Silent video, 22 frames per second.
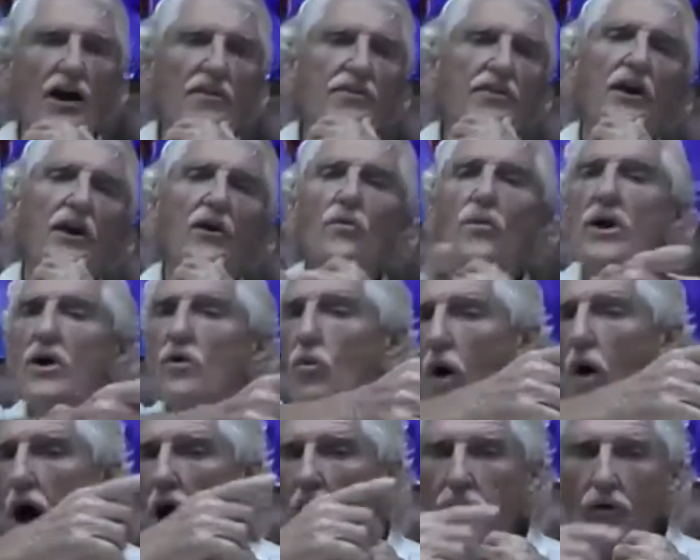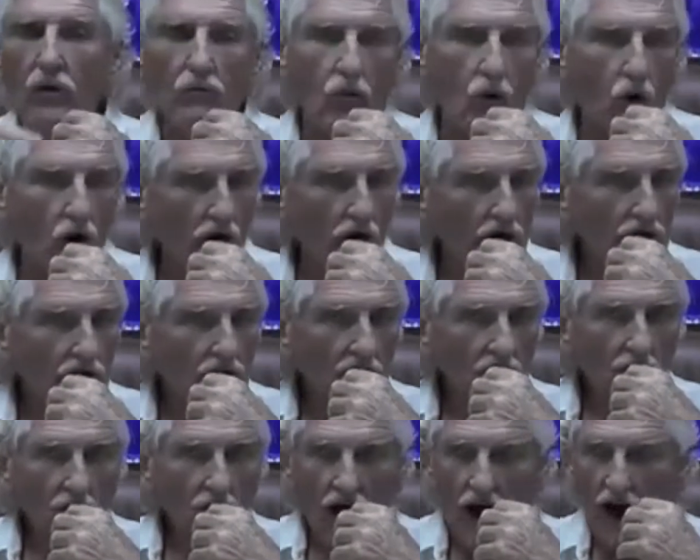think we wobble more.
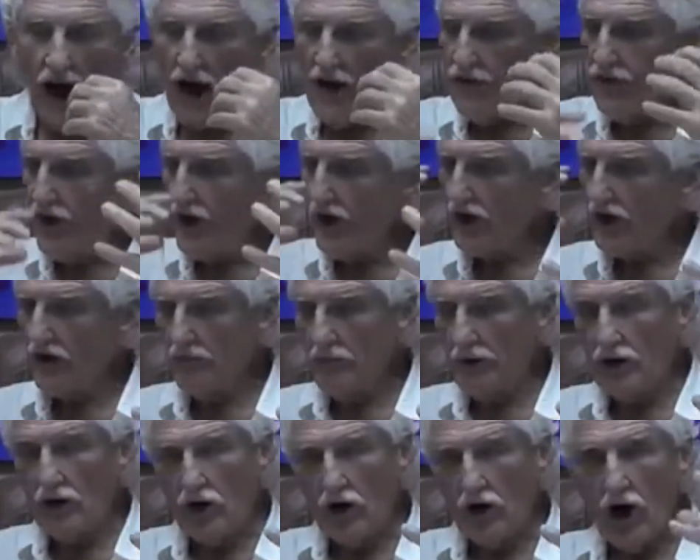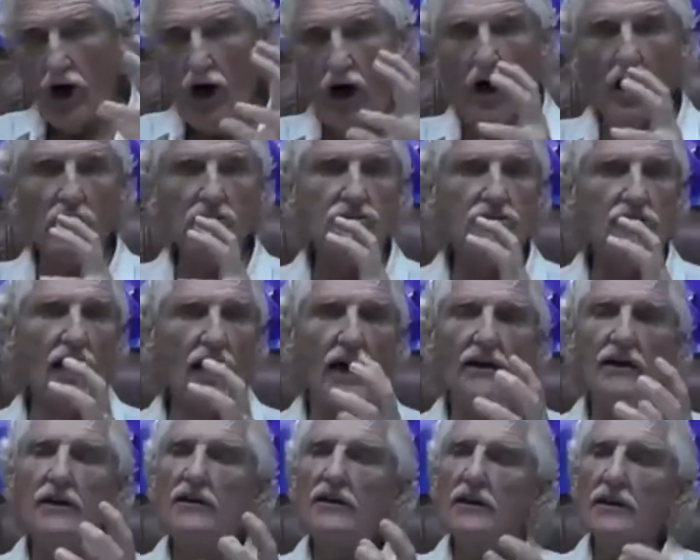I think because
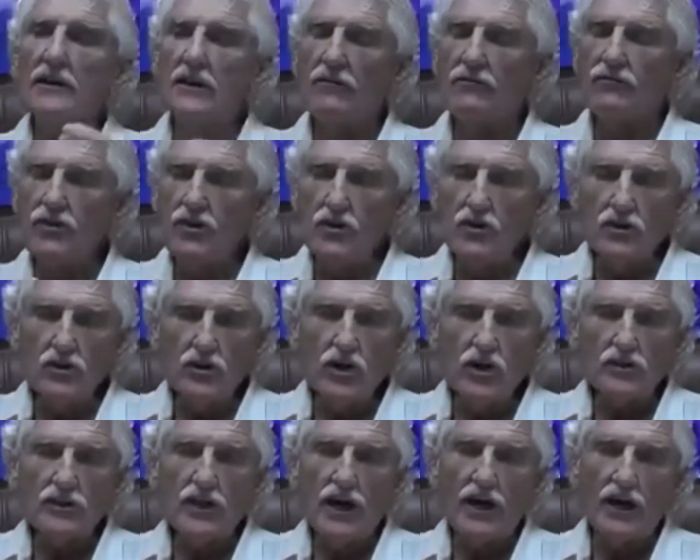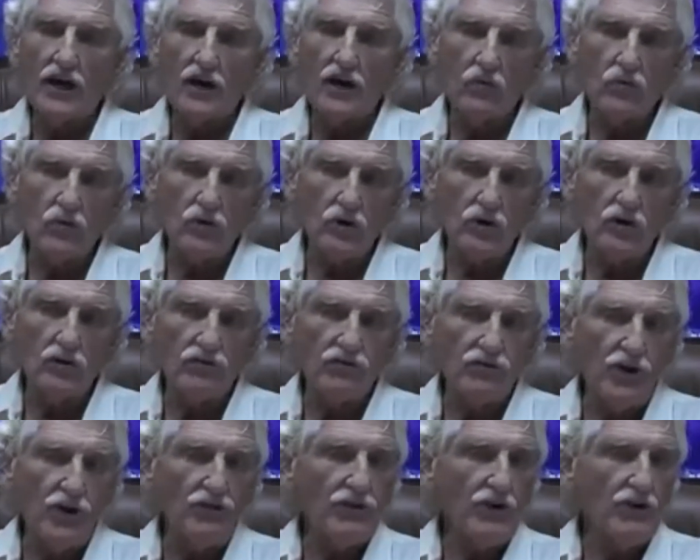that if you looked at a world
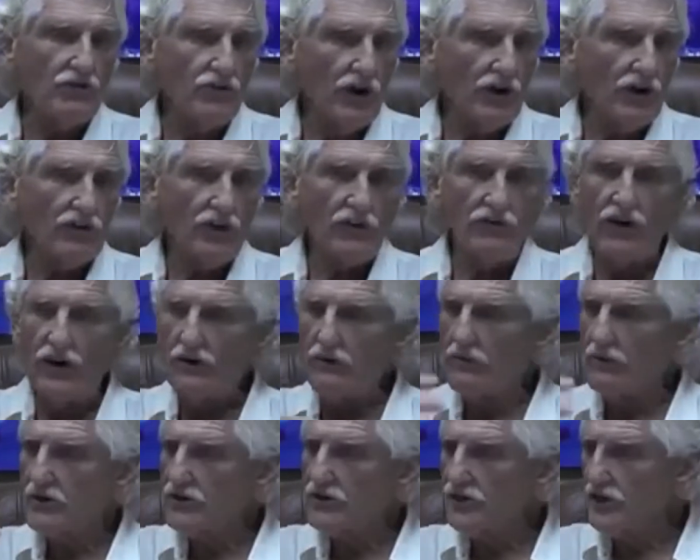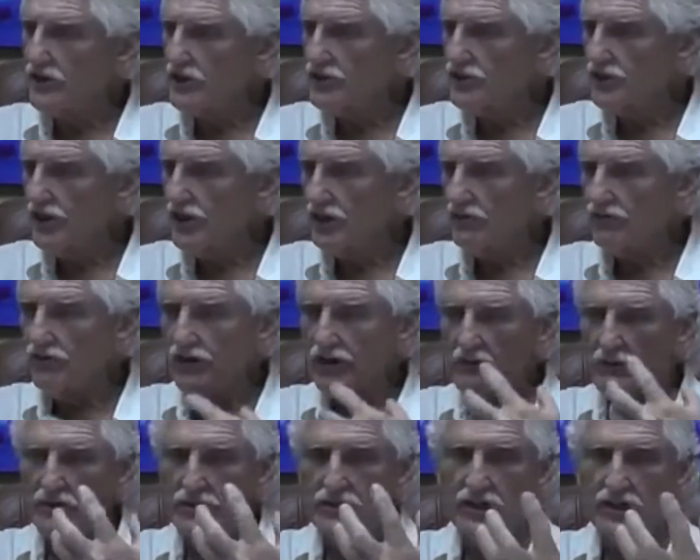50-50, 50% acidic,
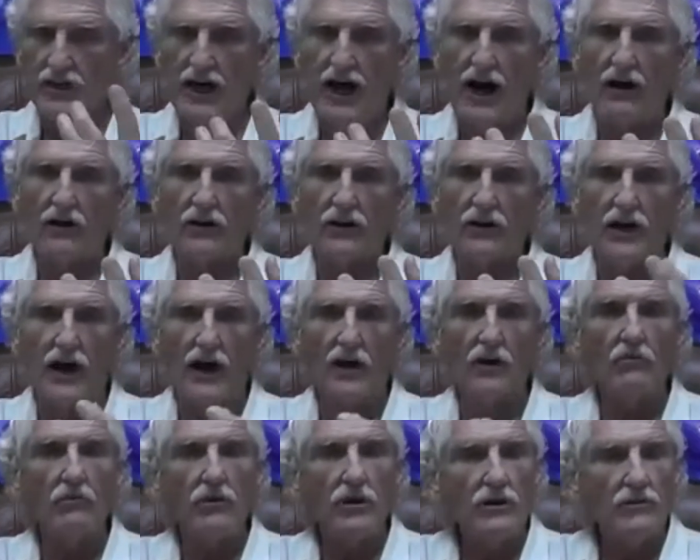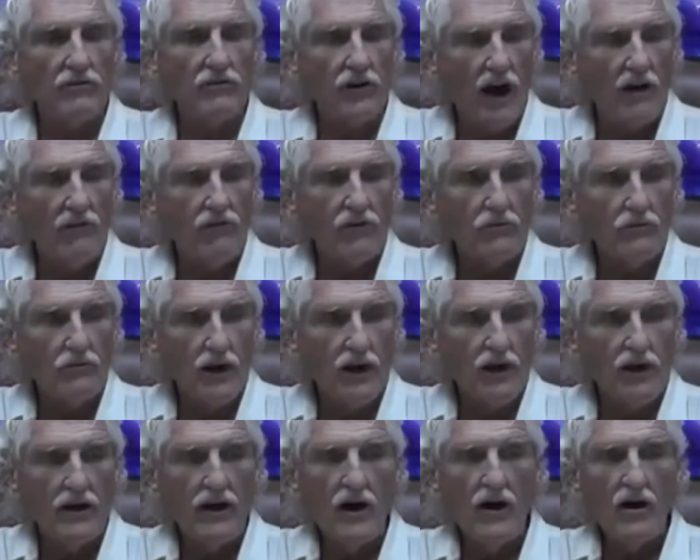50% alkaline, I don't believe life would
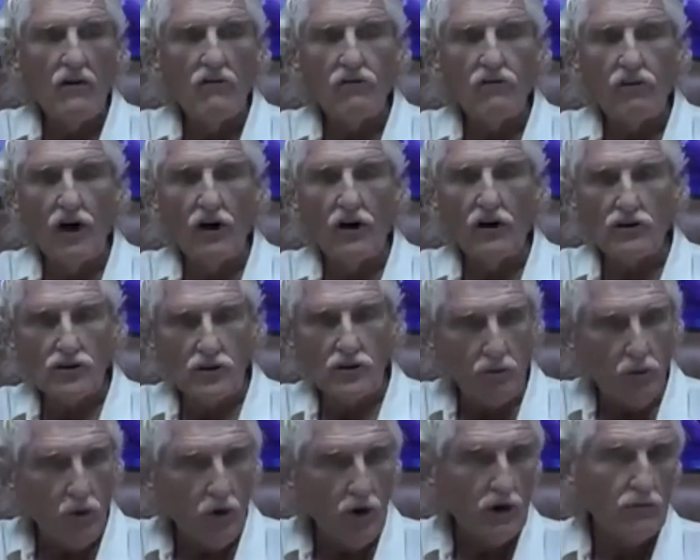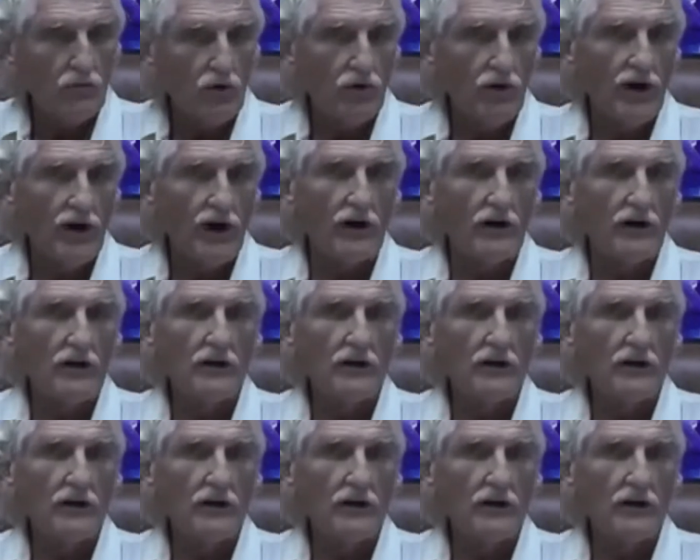be fun or supportable there.